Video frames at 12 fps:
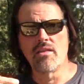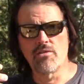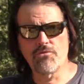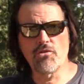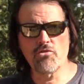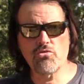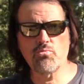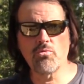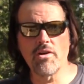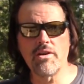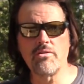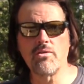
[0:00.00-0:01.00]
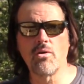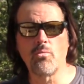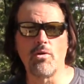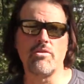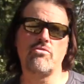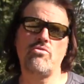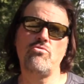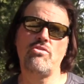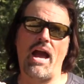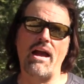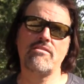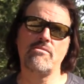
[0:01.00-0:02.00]
the first one was to
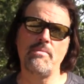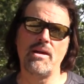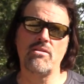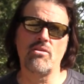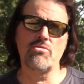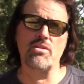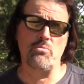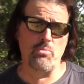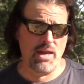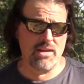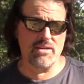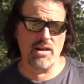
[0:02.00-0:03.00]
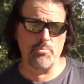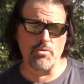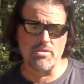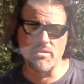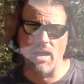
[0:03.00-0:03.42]
Jackson Meadows, and we ended up with